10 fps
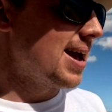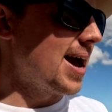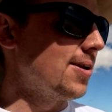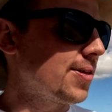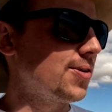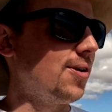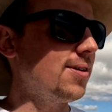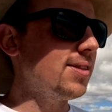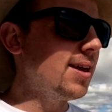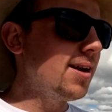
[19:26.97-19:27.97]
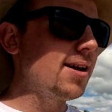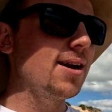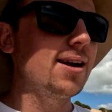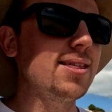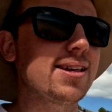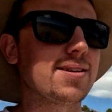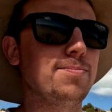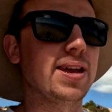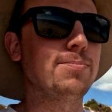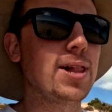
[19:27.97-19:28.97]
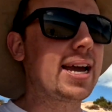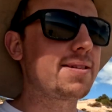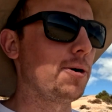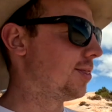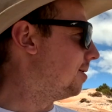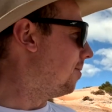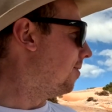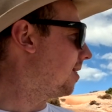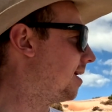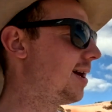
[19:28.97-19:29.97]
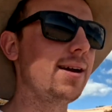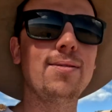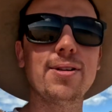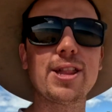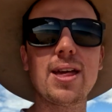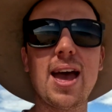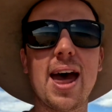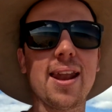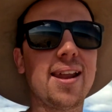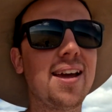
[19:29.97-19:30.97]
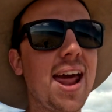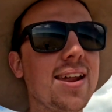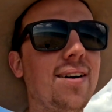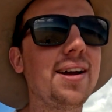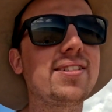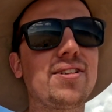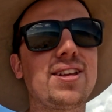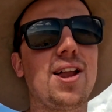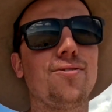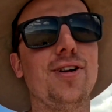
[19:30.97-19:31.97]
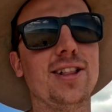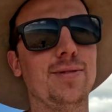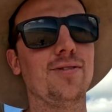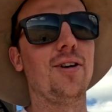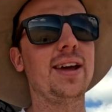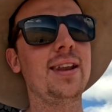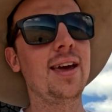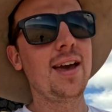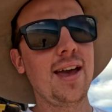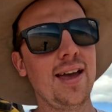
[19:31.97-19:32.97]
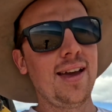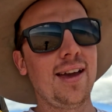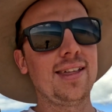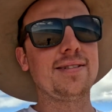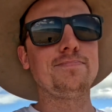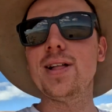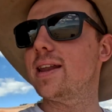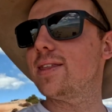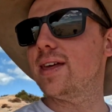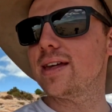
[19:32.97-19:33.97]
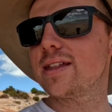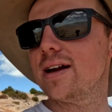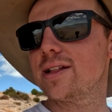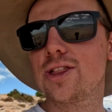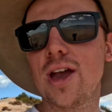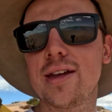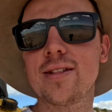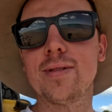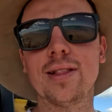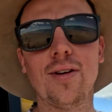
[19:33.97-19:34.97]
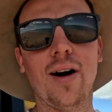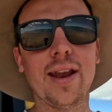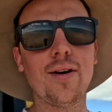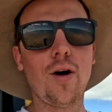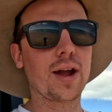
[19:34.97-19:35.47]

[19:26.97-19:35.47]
And I thought, there's a big black spot in the water there. What's that? Anyway, so I started reeling my rod in. This bloody thing starts chasing me line.